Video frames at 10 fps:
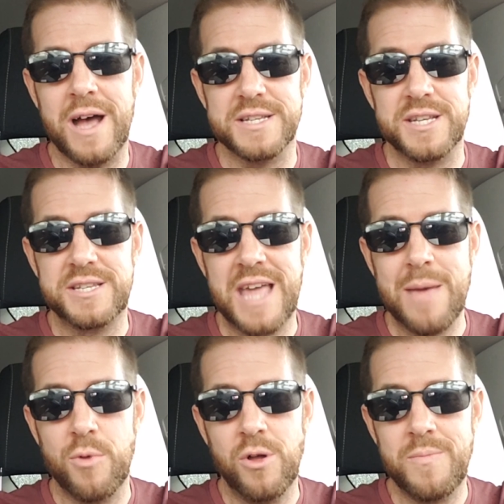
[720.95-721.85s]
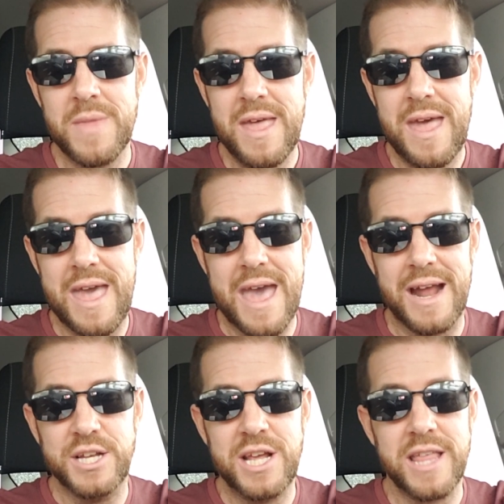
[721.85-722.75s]
has a stable and
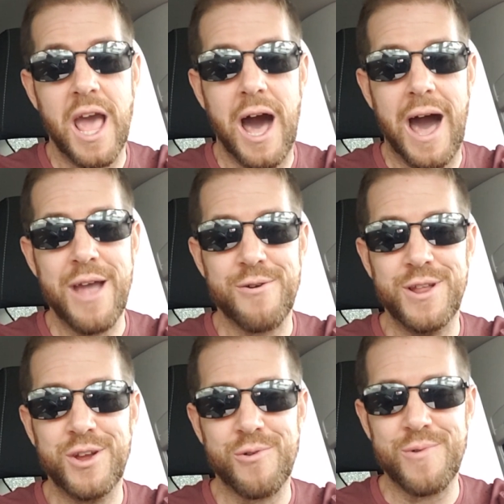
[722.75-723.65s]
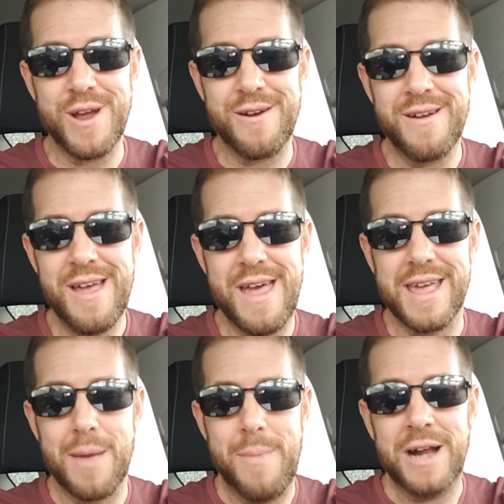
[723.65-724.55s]
ideally high-earning career
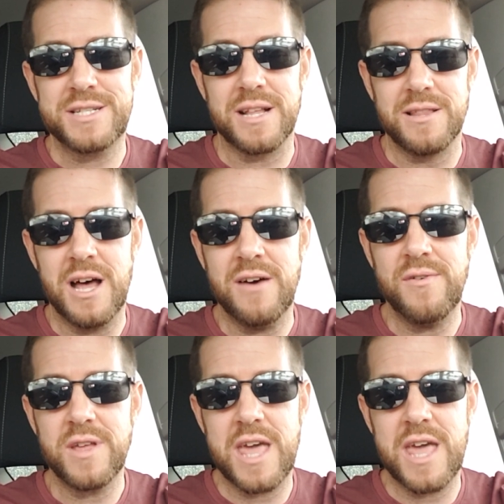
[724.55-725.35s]
and can match the love,